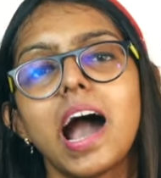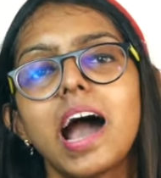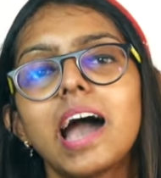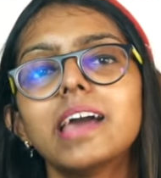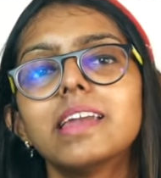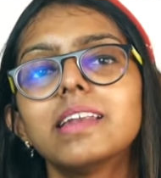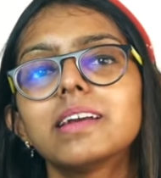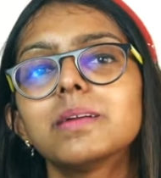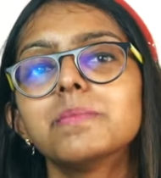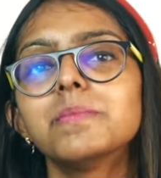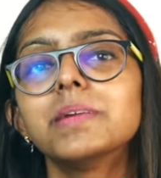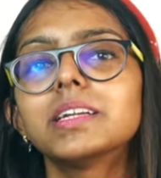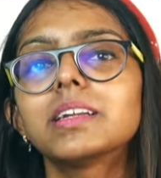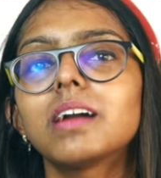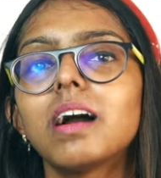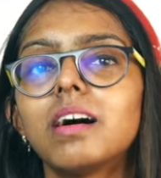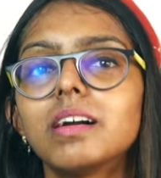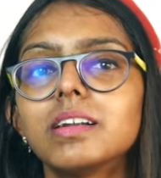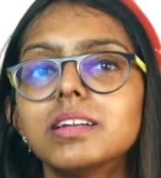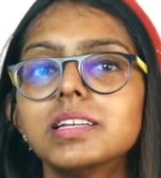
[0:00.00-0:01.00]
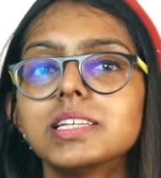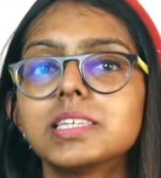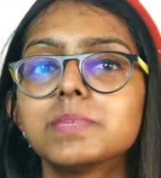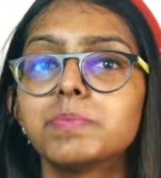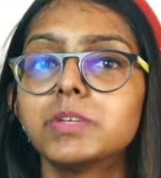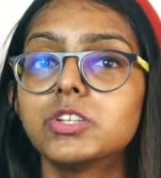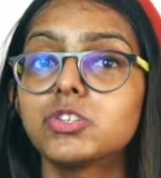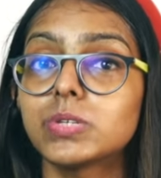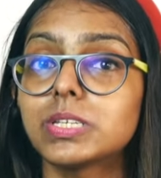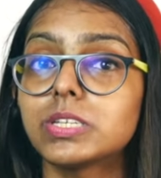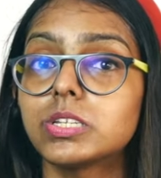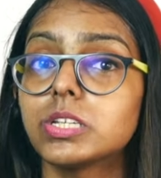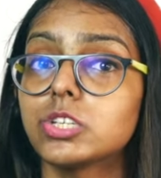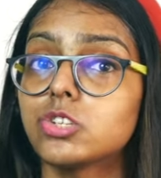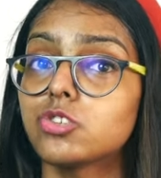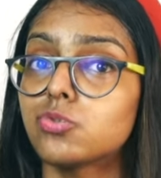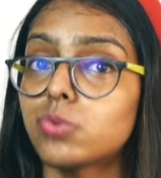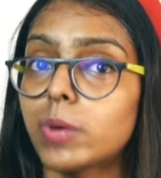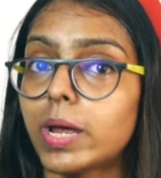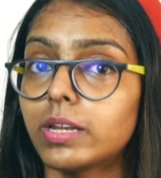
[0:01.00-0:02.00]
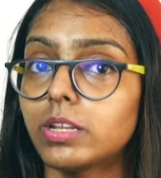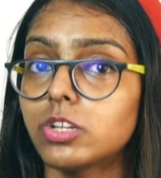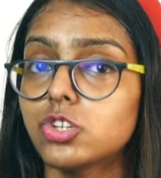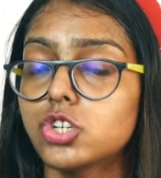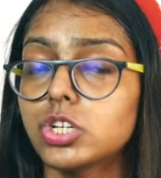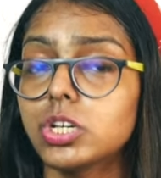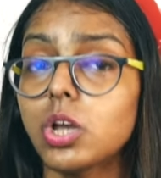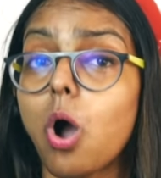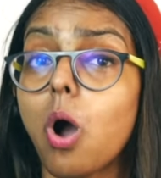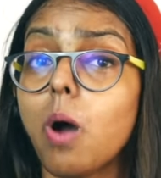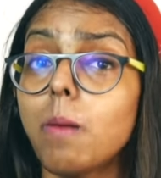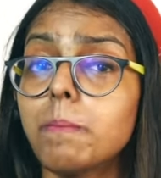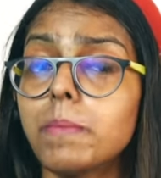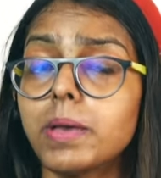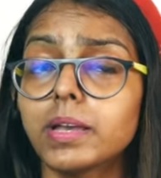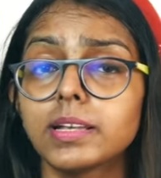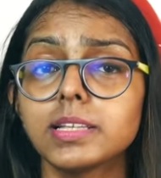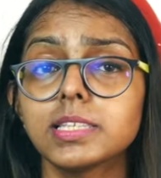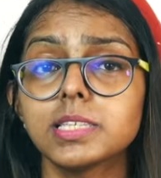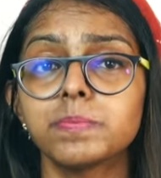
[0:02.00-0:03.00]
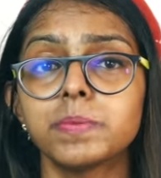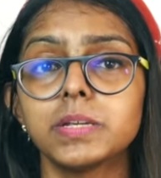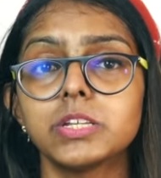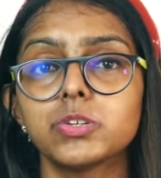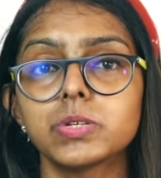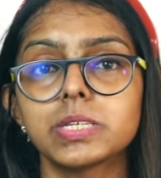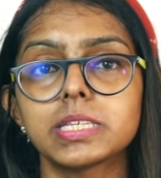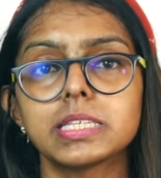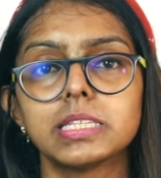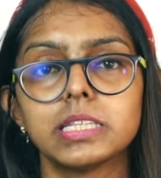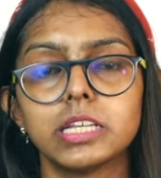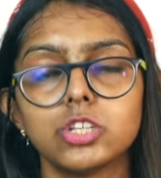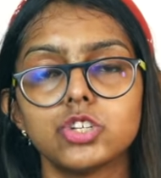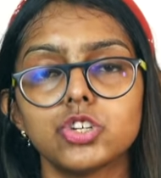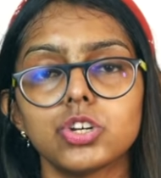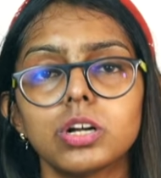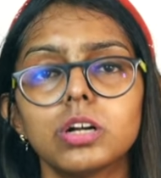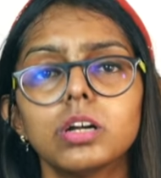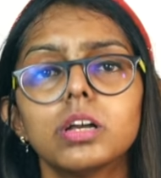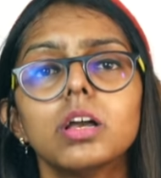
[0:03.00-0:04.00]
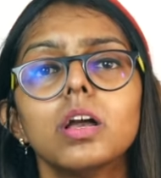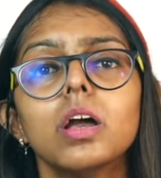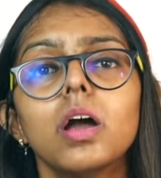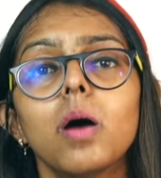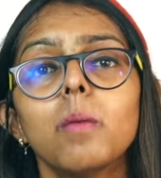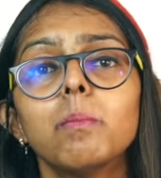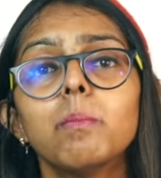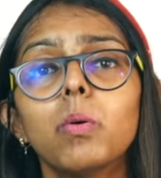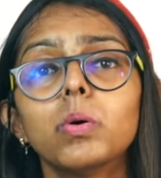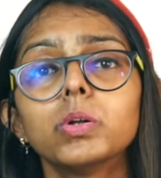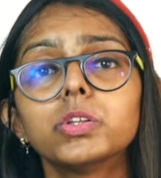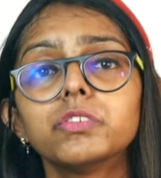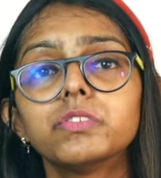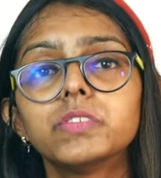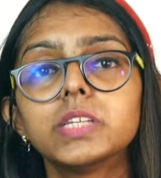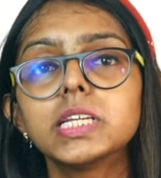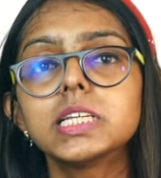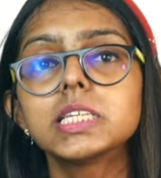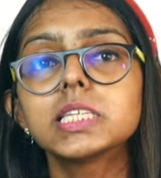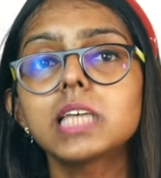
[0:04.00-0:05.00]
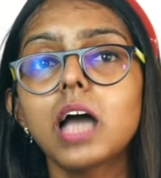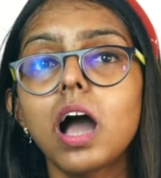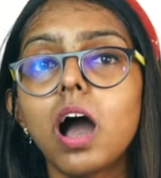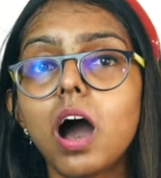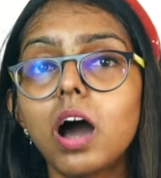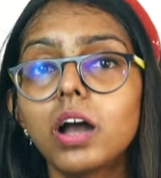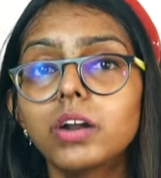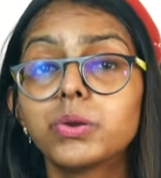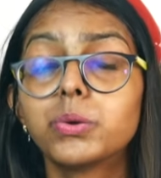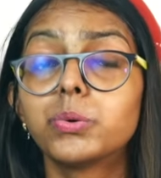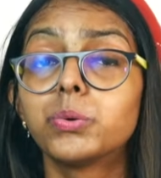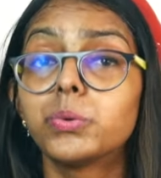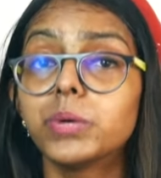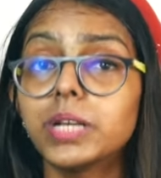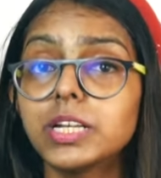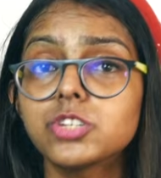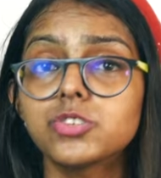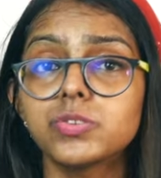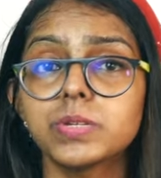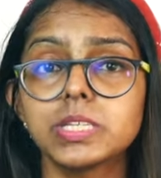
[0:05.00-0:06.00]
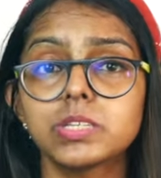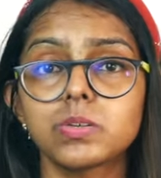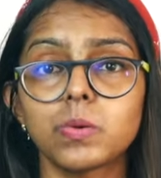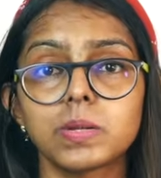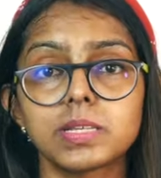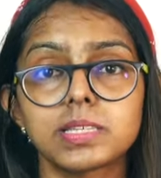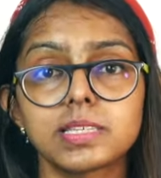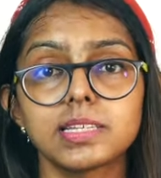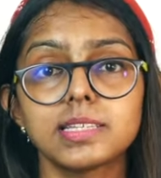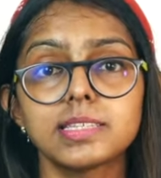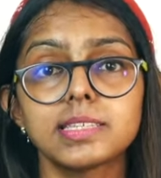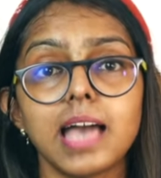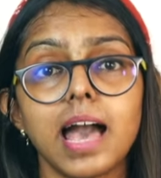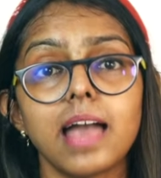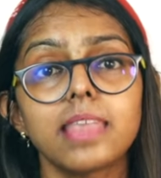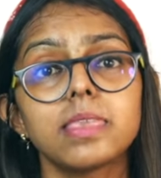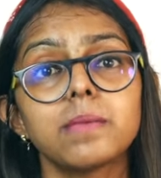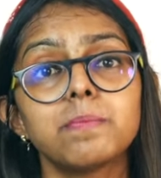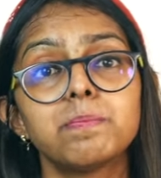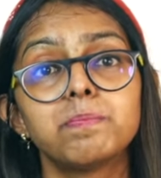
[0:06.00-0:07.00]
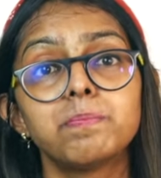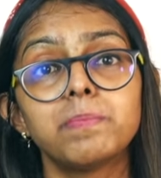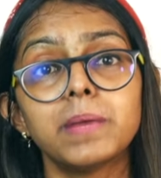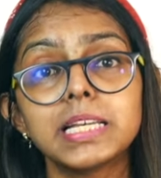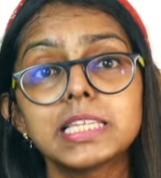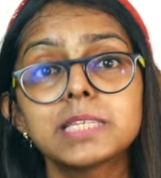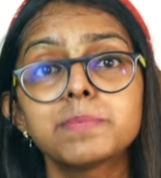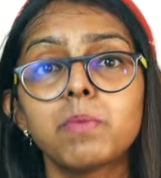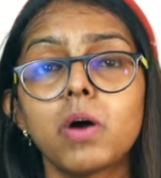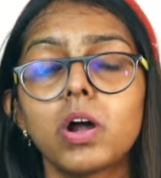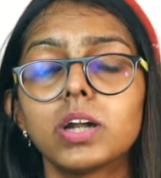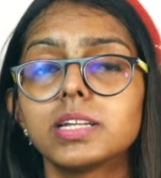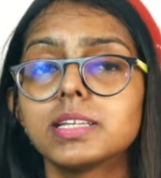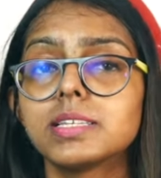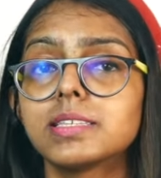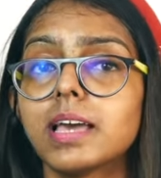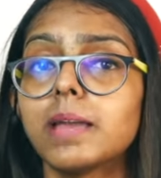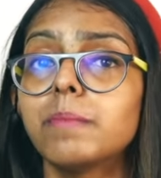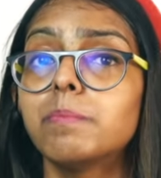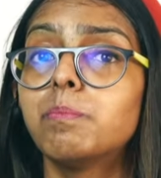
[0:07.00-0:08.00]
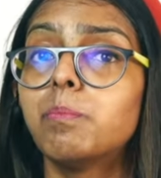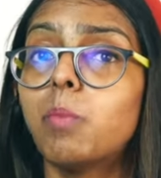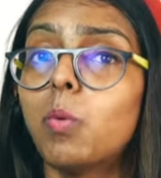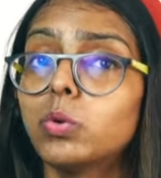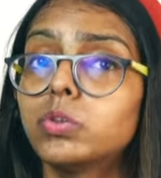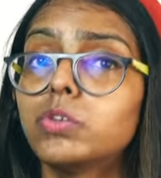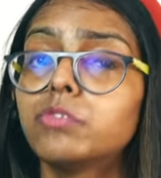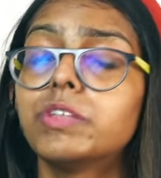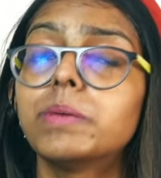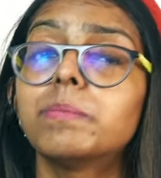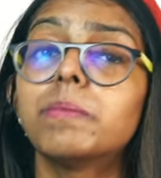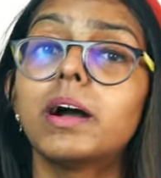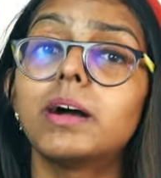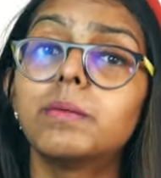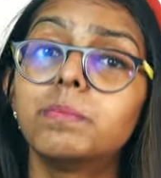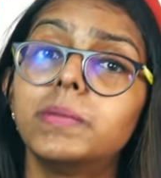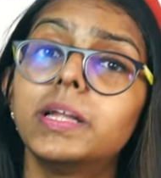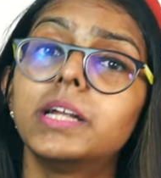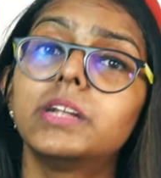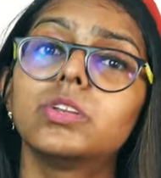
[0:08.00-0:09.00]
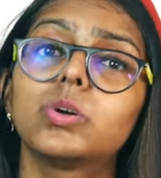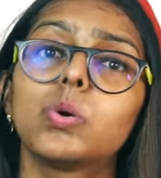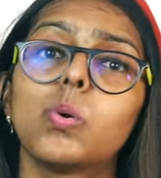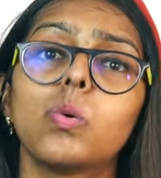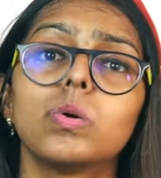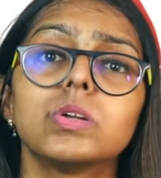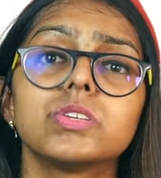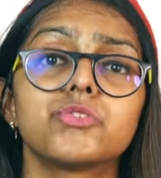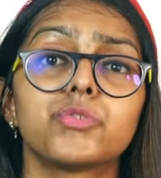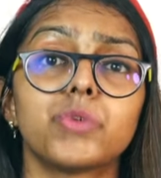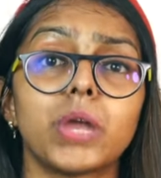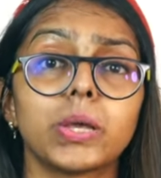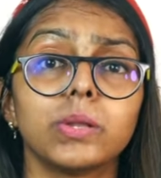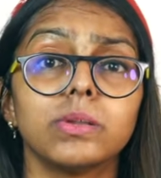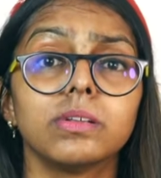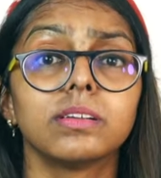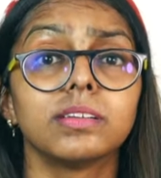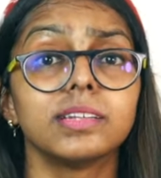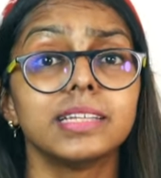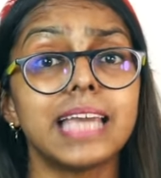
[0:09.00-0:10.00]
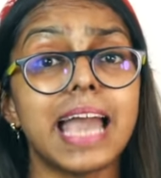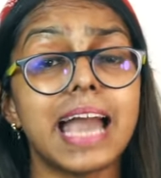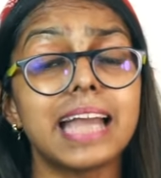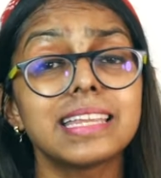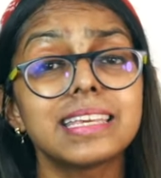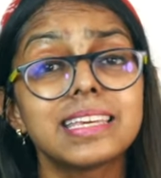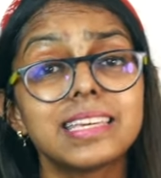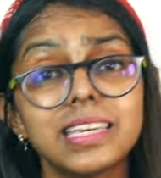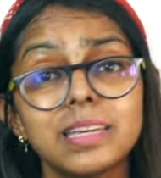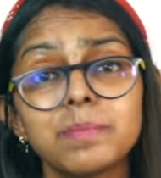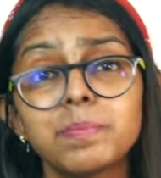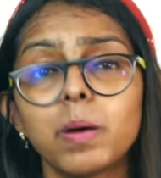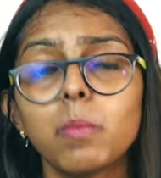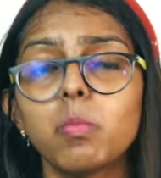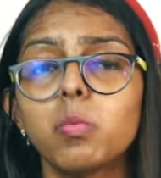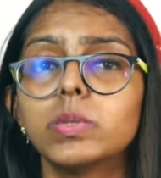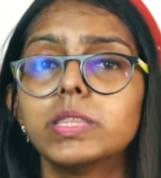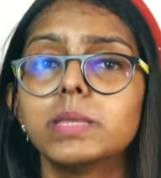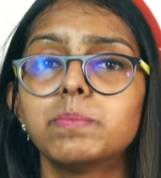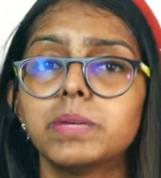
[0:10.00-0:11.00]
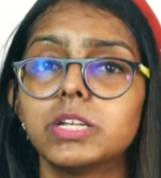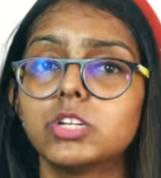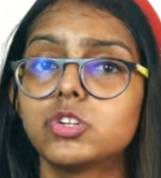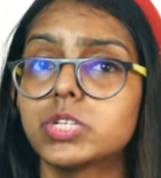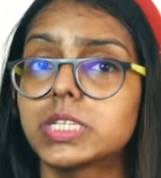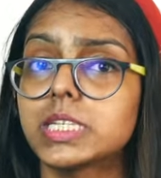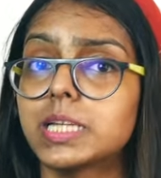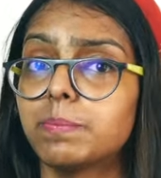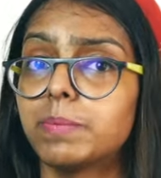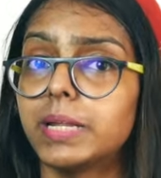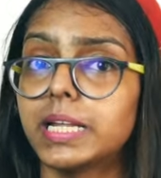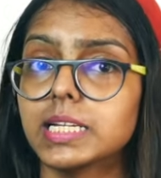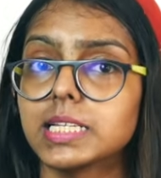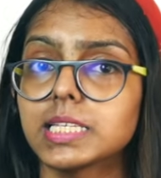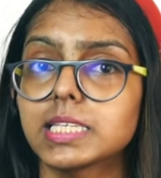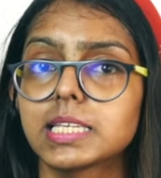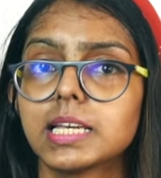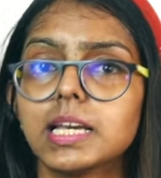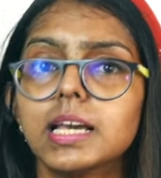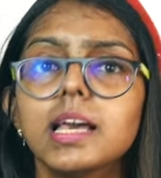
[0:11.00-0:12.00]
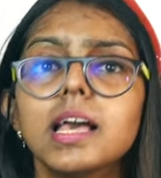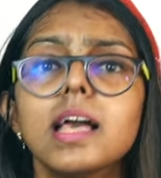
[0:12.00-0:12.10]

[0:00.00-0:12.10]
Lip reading: I recommend Carly's Pinteresting Strategy or Megan's Pinterest Ninja. Both of these are great resources, and the best part is that both of them update the course regularly and keep up with the Pinterest updates.